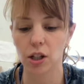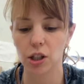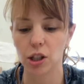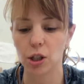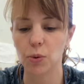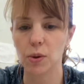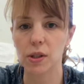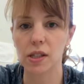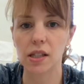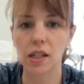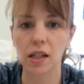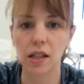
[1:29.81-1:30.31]
you
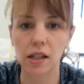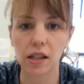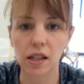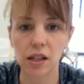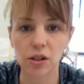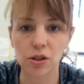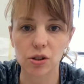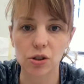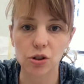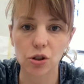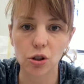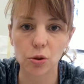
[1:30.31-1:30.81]
would see that
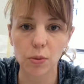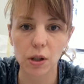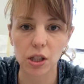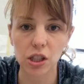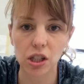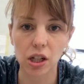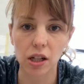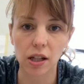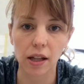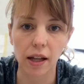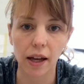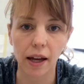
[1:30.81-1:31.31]
there's too
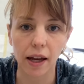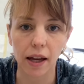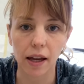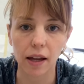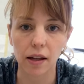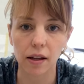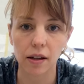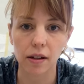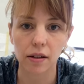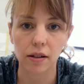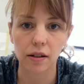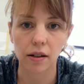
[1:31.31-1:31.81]
much
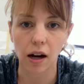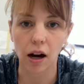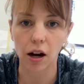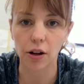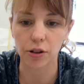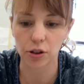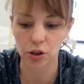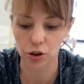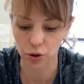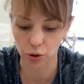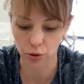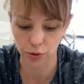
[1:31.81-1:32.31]
clay on
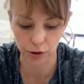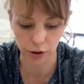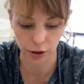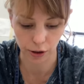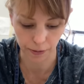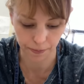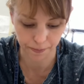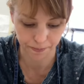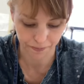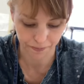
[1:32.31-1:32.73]
the shoulder.